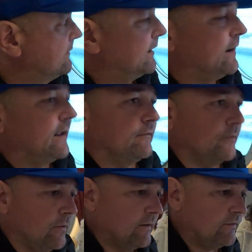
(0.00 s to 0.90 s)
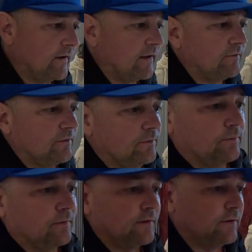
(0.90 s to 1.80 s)
And then of course, as
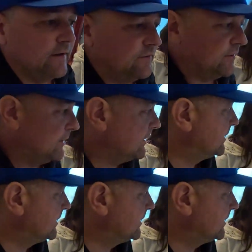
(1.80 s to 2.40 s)
you need your